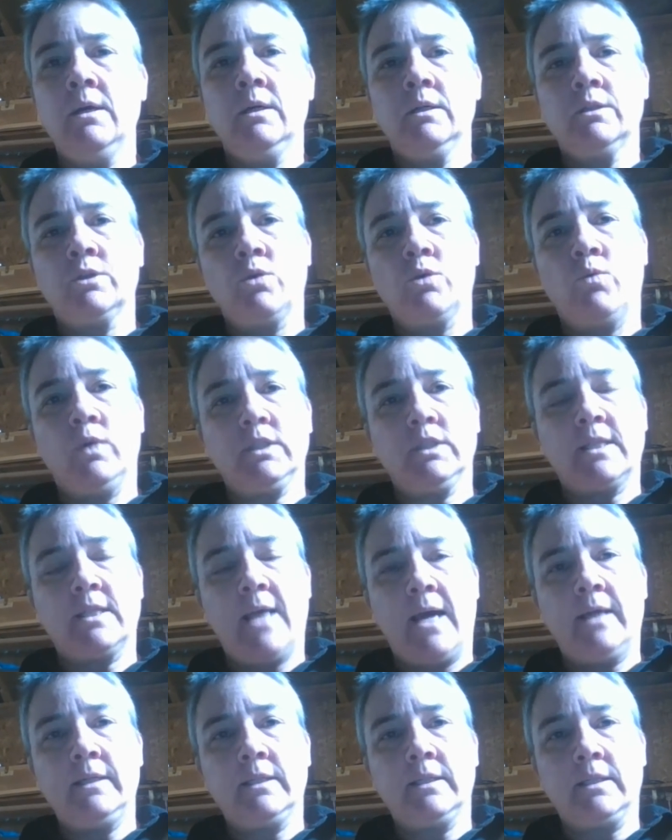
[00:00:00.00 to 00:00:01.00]
So once
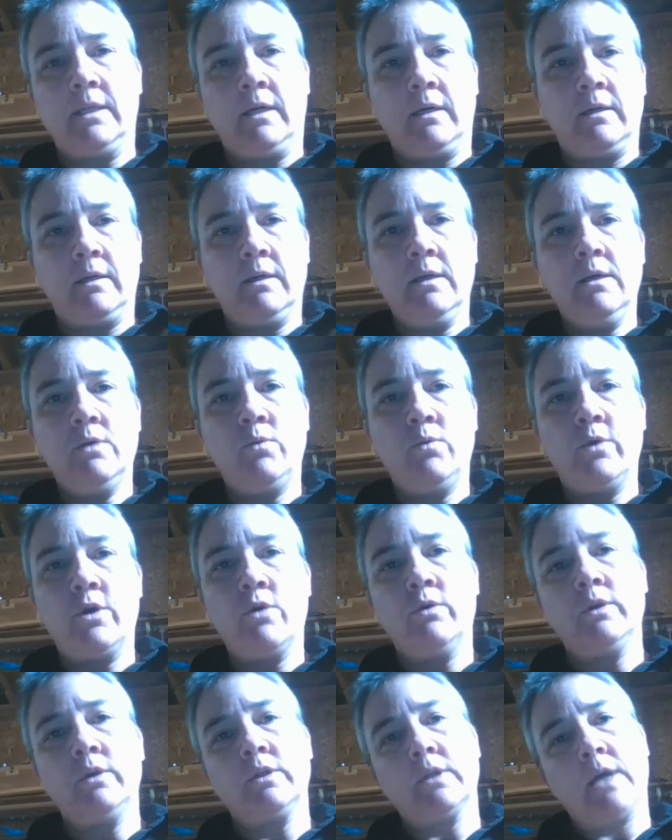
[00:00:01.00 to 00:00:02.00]
that is done, we
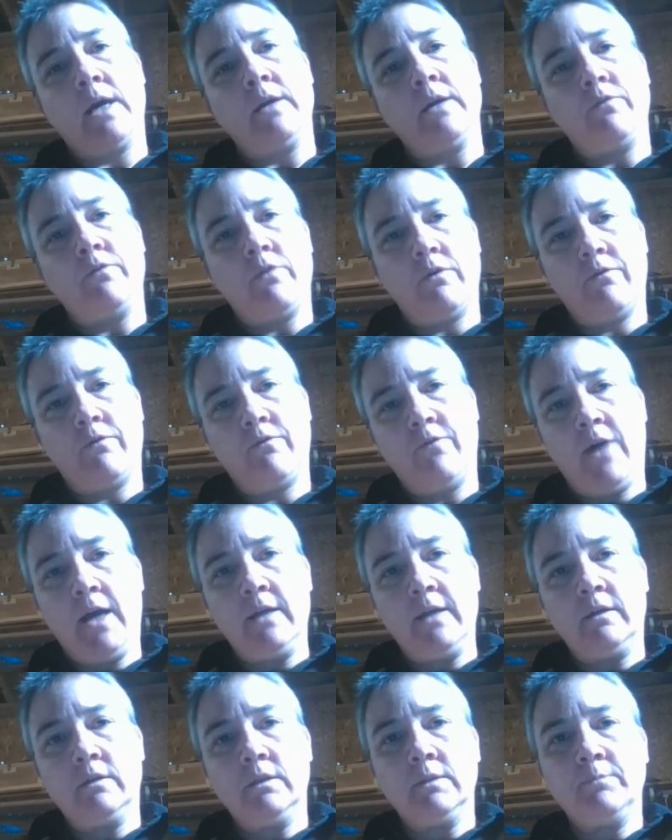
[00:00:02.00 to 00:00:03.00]
go into kind of the
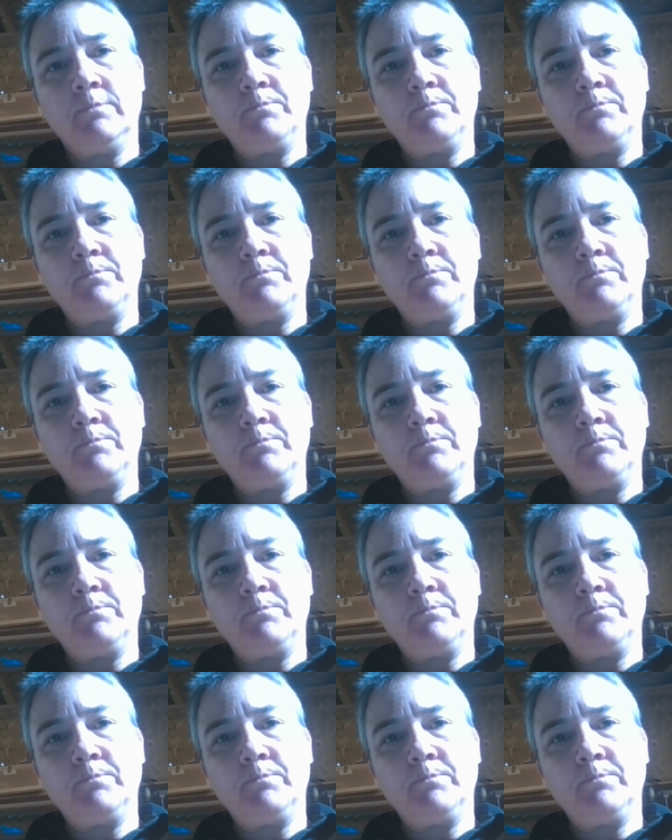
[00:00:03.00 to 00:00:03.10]
final